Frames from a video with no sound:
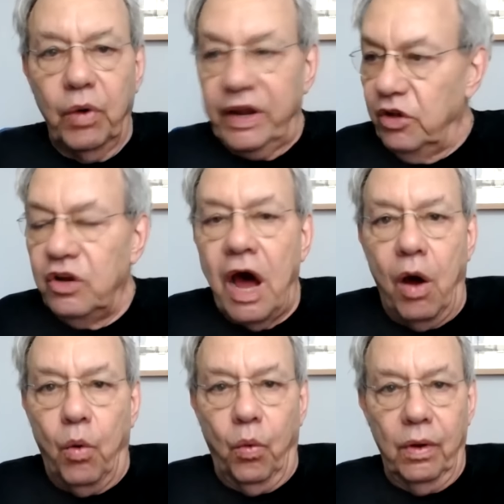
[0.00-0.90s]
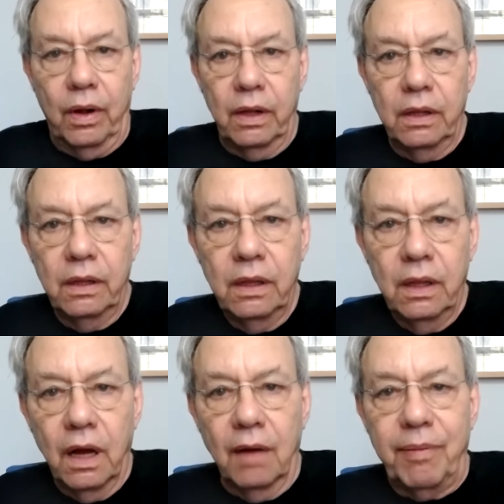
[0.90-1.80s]
What do you know
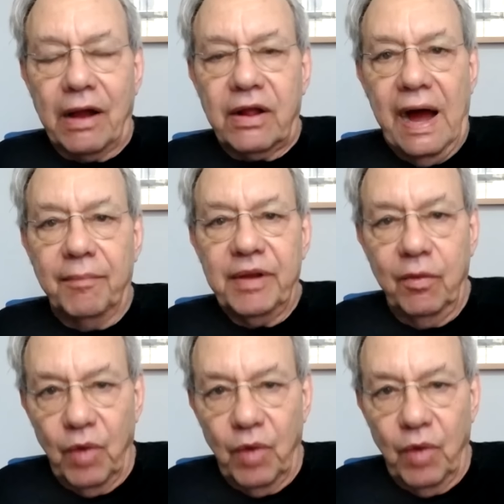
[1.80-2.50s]
about comedy